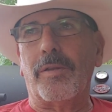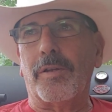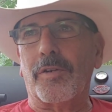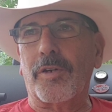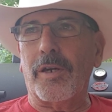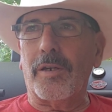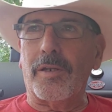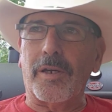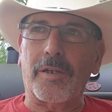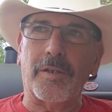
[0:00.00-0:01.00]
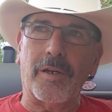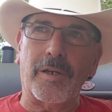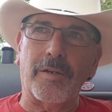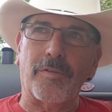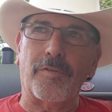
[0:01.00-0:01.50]
that it's kind of like, now
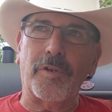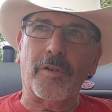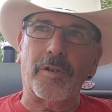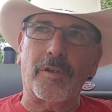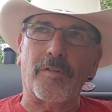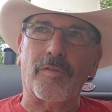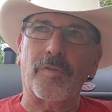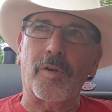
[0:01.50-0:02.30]
I have the feeling of